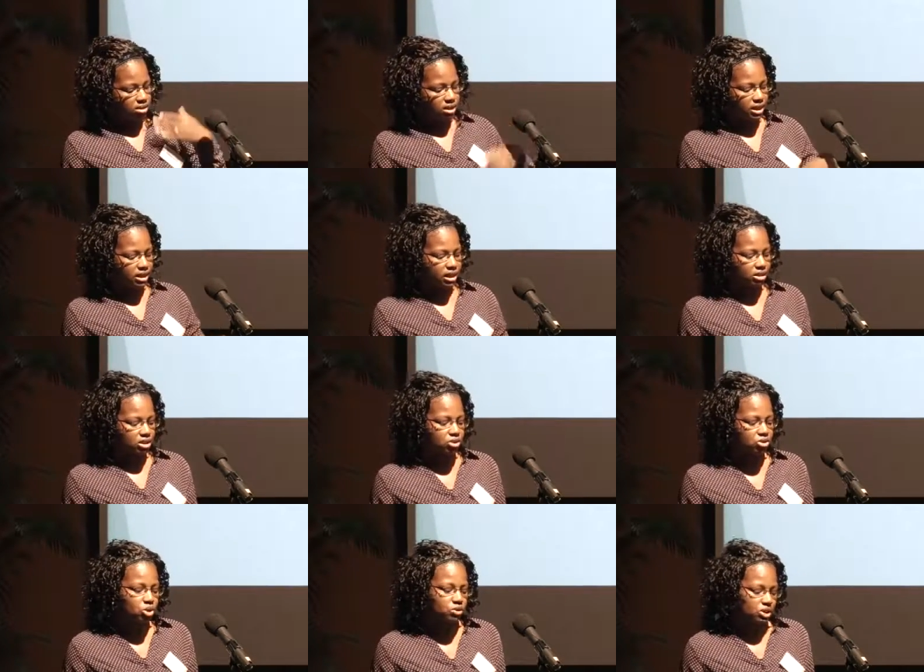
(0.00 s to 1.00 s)
their
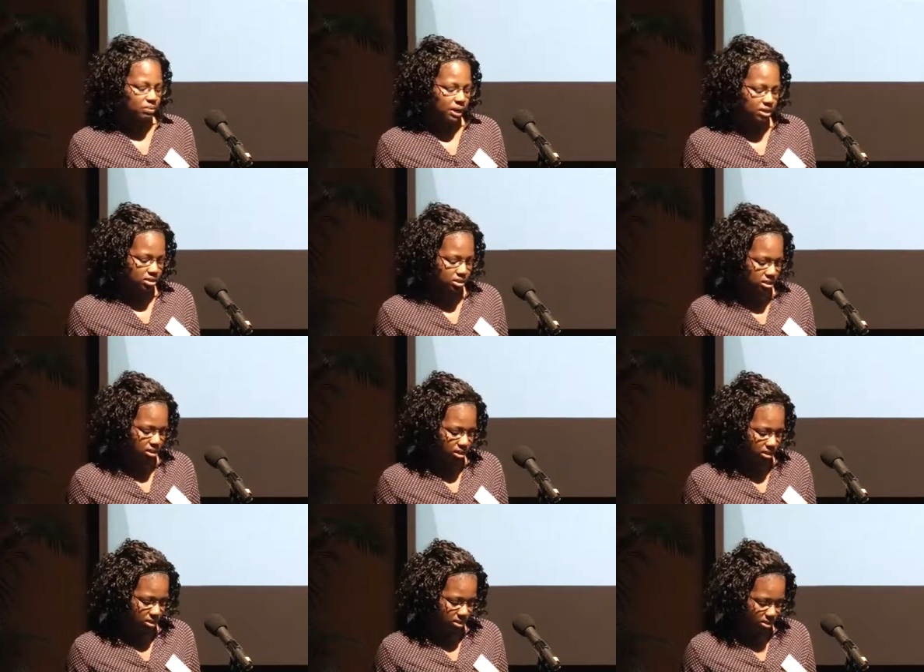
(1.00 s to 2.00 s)
storage capacity
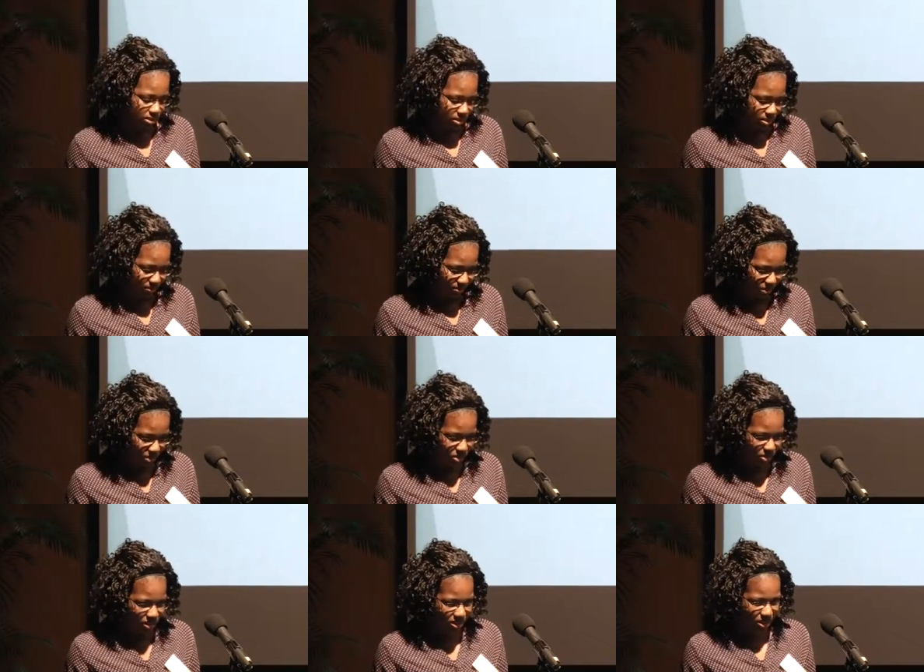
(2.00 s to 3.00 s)
is
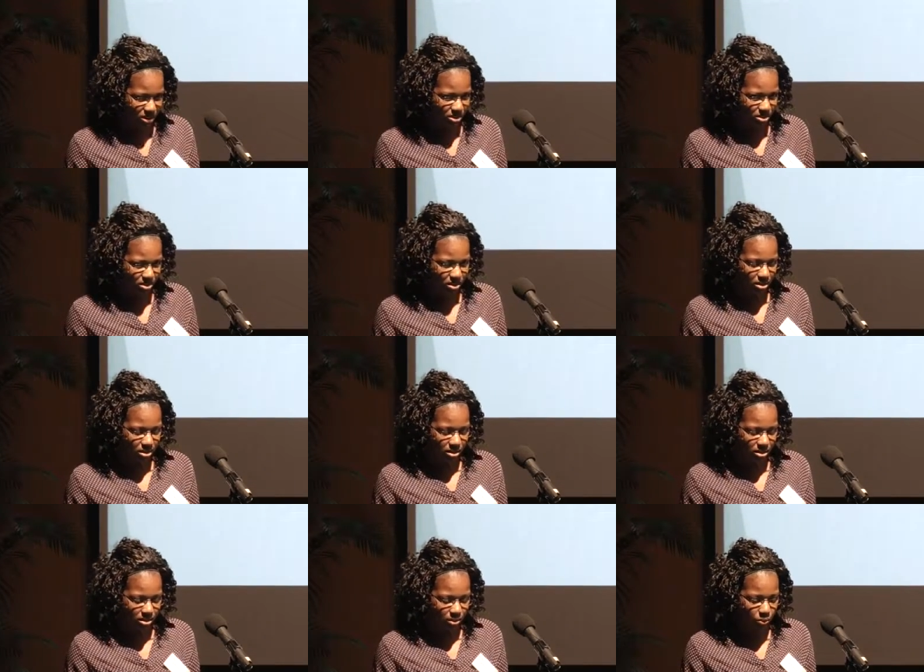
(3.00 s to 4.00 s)
not as
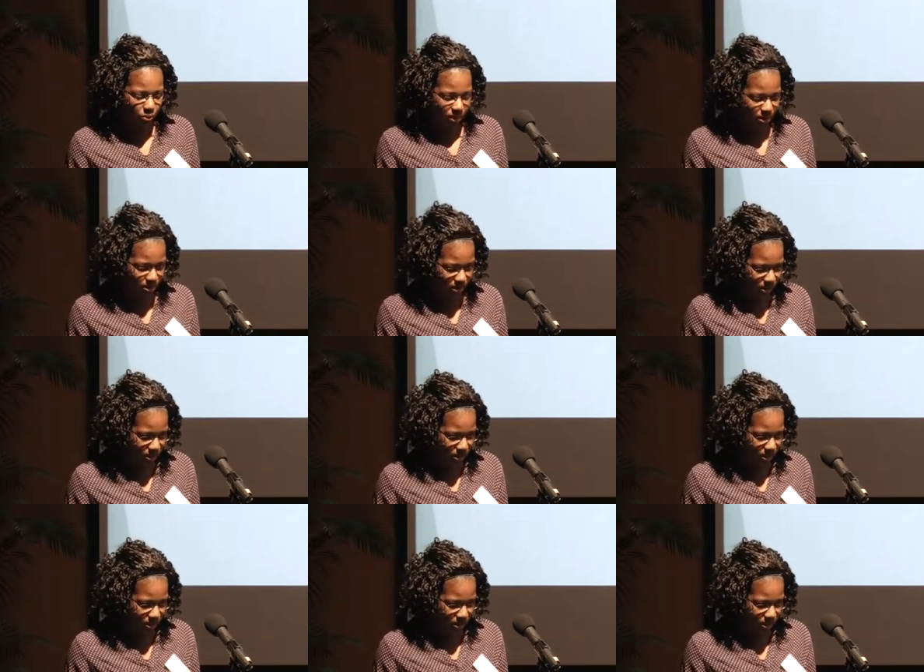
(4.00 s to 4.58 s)
weak.